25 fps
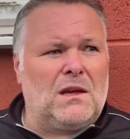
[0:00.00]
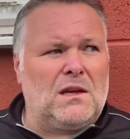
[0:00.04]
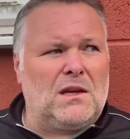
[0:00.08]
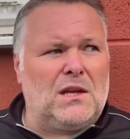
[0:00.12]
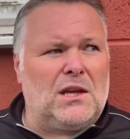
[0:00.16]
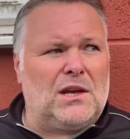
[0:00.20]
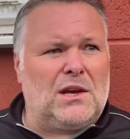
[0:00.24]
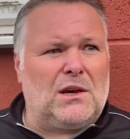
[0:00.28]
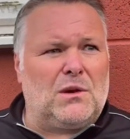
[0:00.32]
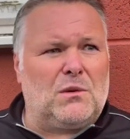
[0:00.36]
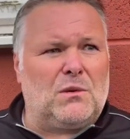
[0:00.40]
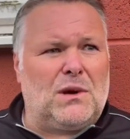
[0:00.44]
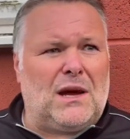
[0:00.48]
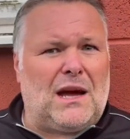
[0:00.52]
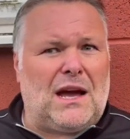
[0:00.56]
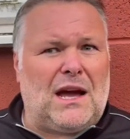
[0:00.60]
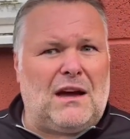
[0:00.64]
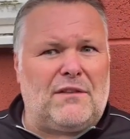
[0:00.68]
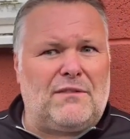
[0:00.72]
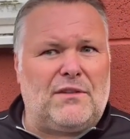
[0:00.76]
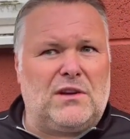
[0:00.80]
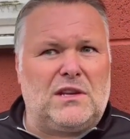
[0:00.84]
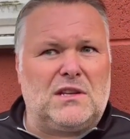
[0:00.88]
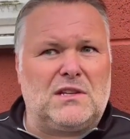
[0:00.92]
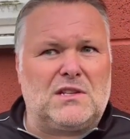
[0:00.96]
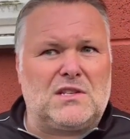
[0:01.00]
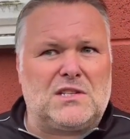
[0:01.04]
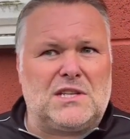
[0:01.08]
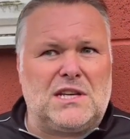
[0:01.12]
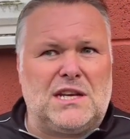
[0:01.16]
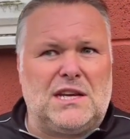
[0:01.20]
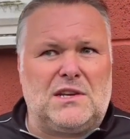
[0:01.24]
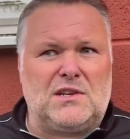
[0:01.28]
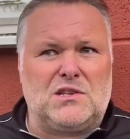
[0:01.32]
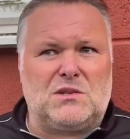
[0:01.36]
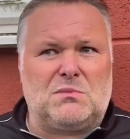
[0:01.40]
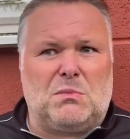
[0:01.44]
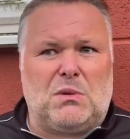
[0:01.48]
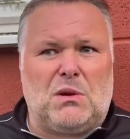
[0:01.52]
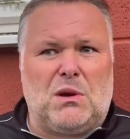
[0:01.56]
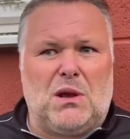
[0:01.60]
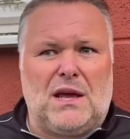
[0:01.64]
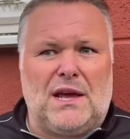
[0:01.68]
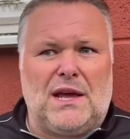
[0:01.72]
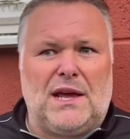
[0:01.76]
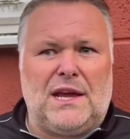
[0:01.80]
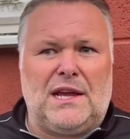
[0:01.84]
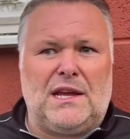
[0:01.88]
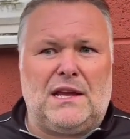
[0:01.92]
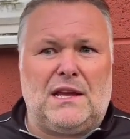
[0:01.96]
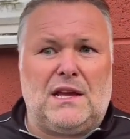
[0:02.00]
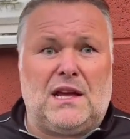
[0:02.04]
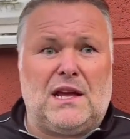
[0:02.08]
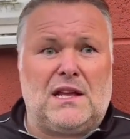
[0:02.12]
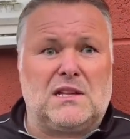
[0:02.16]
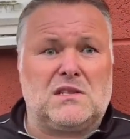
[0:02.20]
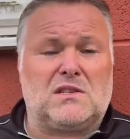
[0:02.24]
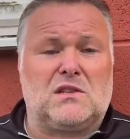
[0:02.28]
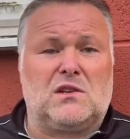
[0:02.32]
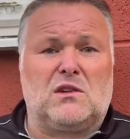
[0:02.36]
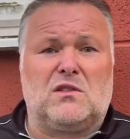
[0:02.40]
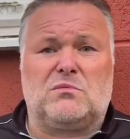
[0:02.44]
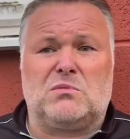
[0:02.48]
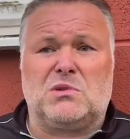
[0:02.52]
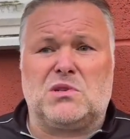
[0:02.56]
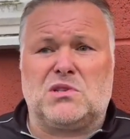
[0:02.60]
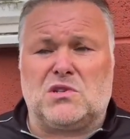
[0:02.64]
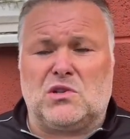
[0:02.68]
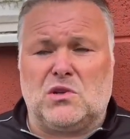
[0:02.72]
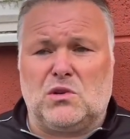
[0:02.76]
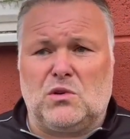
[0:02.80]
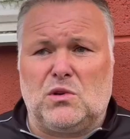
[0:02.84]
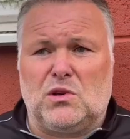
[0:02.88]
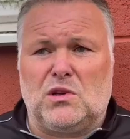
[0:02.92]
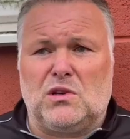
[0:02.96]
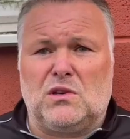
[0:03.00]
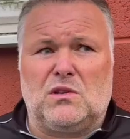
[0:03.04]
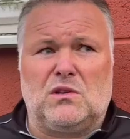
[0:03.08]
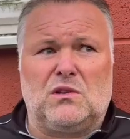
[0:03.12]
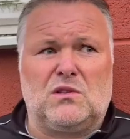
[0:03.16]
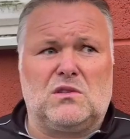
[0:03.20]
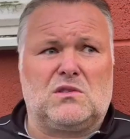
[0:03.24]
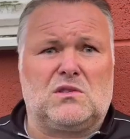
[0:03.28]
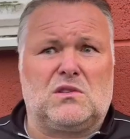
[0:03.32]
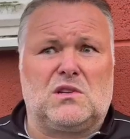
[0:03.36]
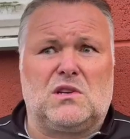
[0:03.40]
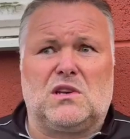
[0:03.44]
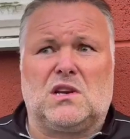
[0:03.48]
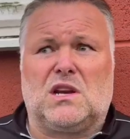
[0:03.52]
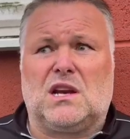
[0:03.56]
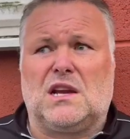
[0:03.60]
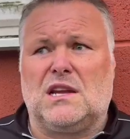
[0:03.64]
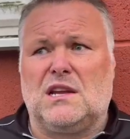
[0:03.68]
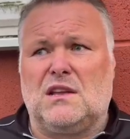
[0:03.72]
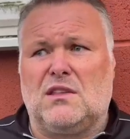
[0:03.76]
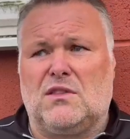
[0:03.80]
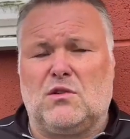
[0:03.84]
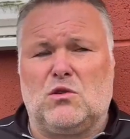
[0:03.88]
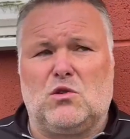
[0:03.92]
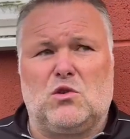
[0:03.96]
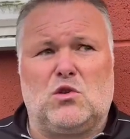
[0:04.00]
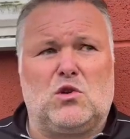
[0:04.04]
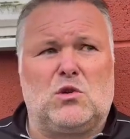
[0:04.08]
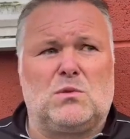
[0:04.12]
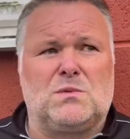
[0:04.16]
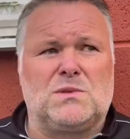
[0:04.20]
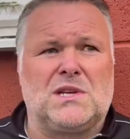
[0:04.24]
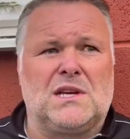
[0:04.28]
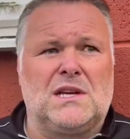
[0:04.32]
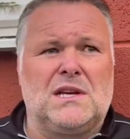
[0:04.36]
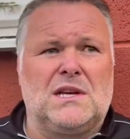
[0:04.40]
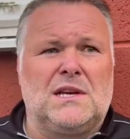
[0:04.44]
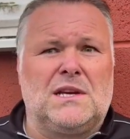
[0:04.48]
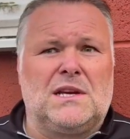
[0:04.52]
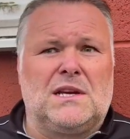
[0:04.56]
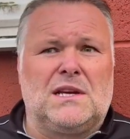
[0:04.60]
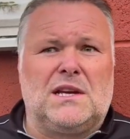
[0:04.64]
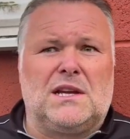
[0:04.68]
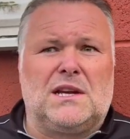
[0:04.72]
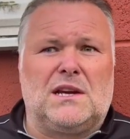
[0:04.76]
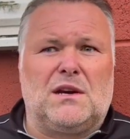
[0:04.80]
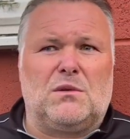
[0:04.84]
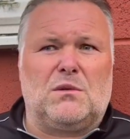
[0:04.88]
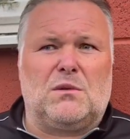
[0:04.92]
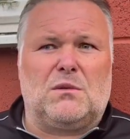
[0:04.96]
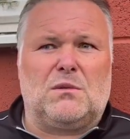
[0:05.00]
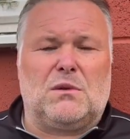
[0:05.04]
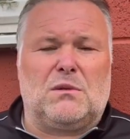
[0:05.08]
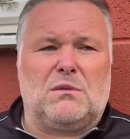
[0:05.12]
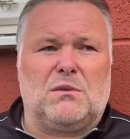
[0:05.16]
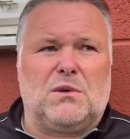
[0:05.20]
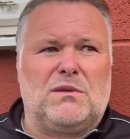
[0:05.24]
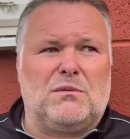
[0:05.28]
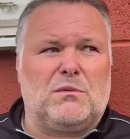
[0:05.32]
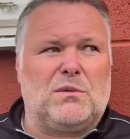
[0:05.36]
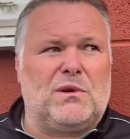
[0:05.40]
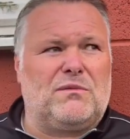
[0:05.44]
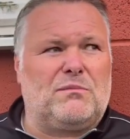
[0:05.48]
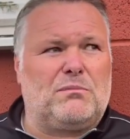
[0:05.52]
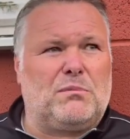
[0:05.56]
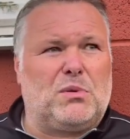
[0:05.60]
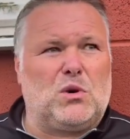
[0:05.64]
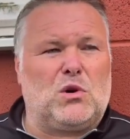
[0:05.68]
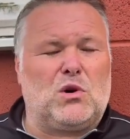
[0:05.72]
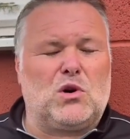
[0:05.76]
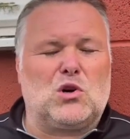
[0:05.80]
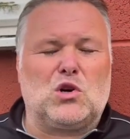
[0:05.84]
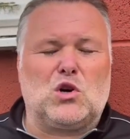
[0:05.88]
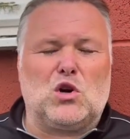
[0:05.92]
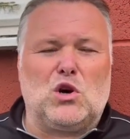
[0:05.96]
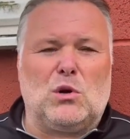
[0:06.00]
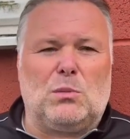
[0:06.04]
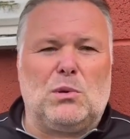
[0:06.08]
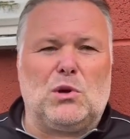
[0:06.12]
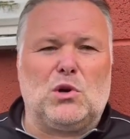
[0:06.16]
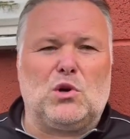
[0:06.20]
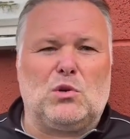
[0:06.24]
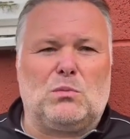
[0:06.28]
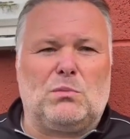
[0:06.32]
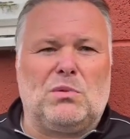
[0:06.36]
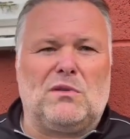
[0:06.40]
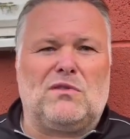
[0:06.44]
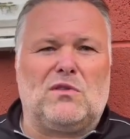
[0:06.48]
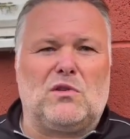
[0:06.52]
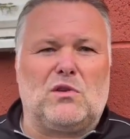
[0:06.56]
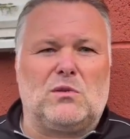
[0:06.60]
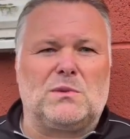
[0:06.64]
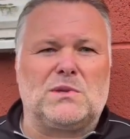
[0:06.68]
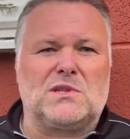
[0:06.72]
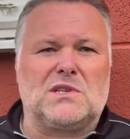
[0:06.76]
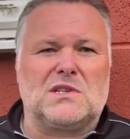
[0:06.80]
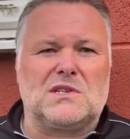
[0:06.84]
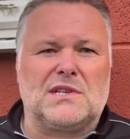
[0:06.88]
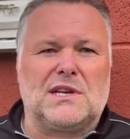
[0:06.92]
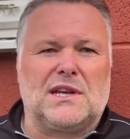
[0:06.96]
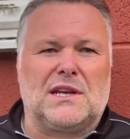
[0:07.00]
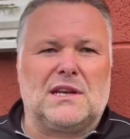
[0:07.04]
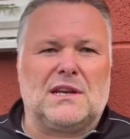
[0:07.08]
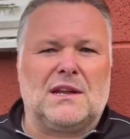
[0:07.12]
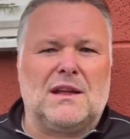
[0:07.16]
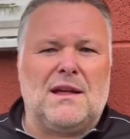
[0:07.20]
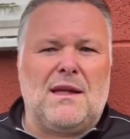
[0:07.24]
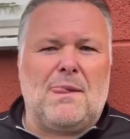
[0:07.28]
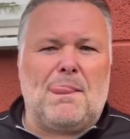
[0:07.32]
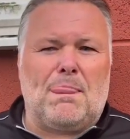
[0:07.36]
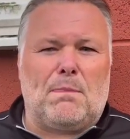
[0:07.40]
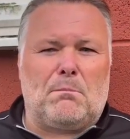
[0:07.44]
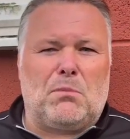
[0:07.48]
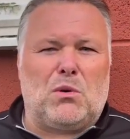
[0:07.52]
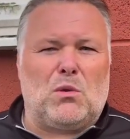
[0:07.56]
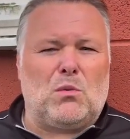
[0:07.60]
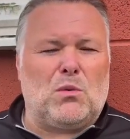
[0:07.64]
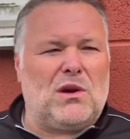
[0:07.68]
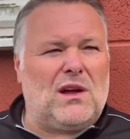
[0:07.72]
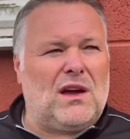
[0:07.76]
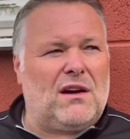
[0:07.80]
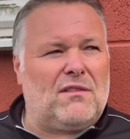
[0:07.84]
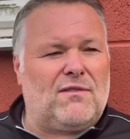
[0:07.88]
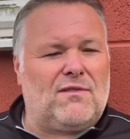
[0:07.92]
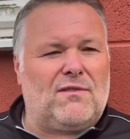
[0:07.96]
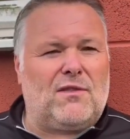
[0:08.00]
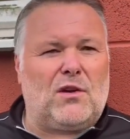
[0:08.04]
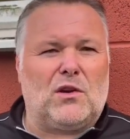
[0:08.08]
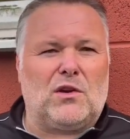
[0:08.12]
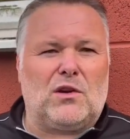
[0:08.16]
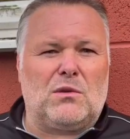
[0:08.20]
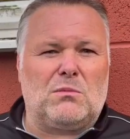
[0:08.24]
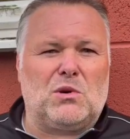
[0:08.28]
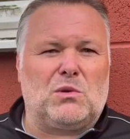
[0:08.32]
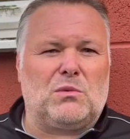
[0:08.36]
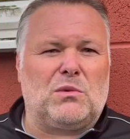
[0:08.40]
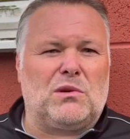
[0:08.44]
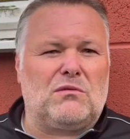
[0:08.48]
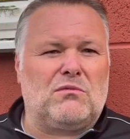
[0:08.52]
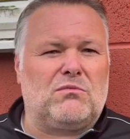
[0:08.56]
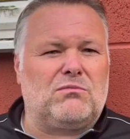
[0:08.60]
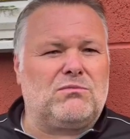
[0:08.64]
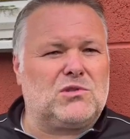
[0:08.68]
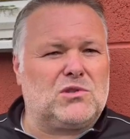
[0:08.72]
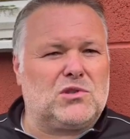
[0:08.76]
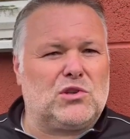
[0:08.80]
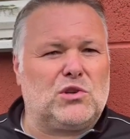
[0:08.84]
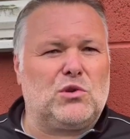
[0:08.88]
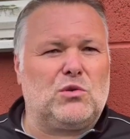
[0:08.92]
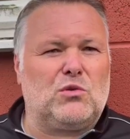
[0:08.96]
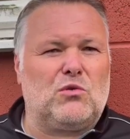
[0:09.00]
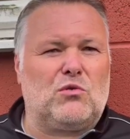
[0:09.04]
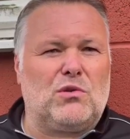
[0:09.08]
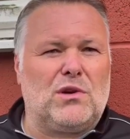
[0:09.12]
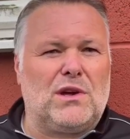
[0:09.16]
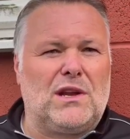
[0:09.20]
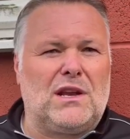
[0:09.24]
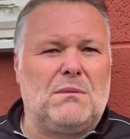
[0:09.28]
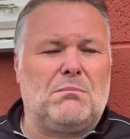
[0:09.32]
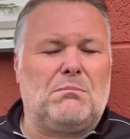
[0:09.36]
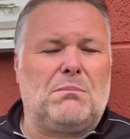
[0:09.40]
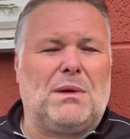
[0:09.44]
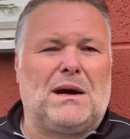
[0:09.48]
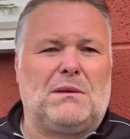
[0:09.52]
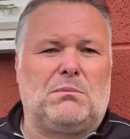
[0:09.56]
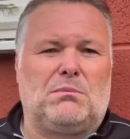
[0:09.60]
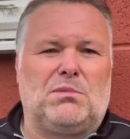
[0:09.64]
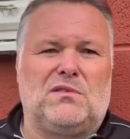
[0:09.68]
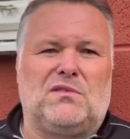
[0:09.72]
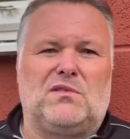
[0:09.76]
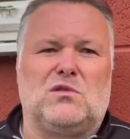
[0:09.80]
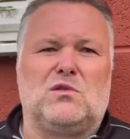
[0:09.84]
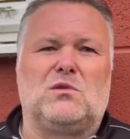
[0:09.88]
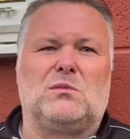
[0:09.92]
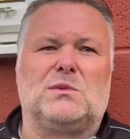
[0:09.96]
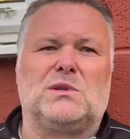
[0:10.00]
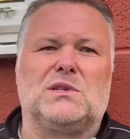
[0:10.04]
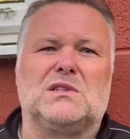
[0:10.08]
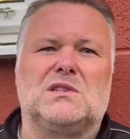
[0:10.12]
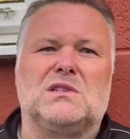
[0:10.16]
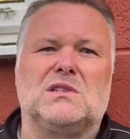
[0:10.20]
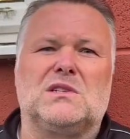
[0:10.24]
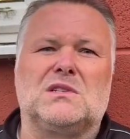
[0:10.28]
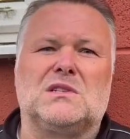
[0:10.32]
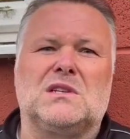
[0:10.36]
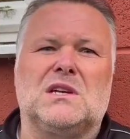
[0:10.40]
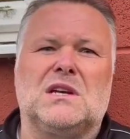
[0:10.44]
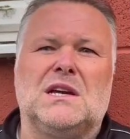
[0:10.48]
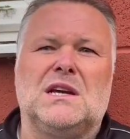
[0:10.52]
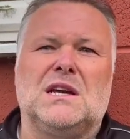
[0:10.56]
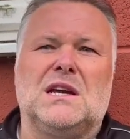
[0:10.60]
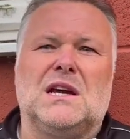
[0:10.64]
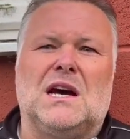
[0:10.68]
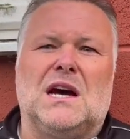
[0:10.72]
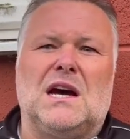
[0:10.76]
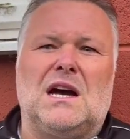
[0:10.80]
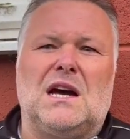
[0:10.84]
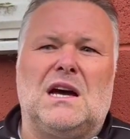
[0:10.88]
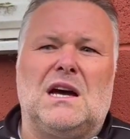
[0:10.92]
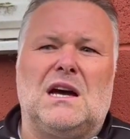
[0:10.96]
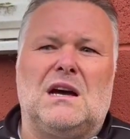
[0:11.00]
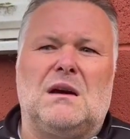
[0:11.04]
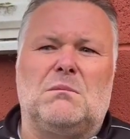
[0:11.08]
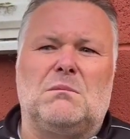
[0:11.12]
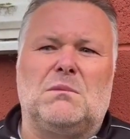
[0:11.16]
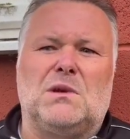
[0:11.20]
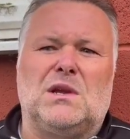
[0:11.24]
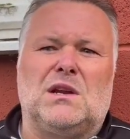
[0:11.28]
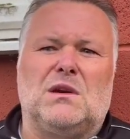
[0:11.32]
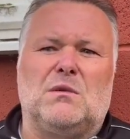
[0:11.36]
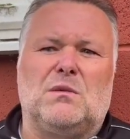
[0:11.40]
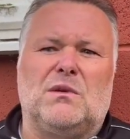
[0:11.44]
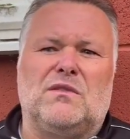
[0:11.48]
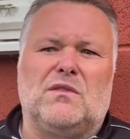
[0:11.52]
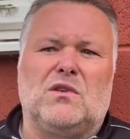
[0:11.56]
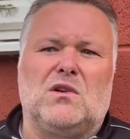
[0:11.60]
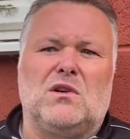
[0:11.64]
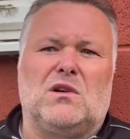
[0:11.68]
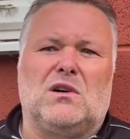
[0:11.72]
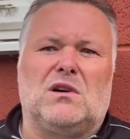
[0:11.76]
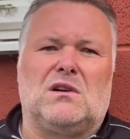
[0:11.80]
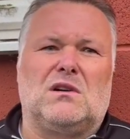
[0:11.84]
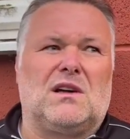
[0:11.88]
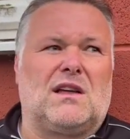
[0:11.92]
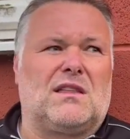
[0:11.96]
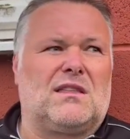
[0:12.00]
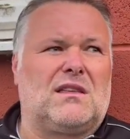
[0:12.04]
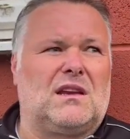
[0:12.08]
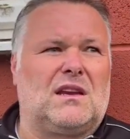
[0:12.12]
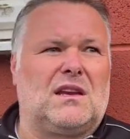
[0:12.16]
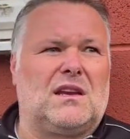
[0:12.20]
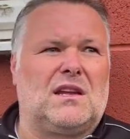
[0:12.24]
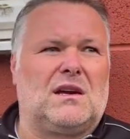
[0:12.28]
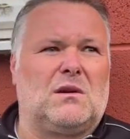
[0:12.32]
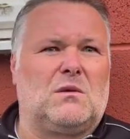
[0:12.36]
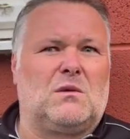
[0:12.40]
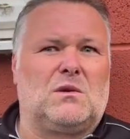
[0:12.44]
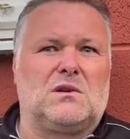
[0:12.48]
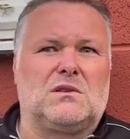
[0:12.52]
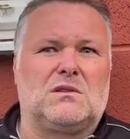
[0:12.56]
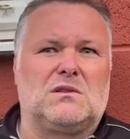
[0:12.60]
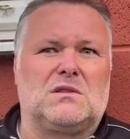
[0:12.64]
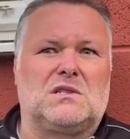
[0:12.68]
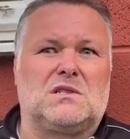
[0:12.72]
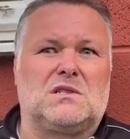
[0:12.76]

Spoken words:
You know, having seen us play against the Upper Students, Cleethorpes, you know, we've put a couple of good performances in, but we have followed them up with 2 really bad performances. You know, we've got, I think now,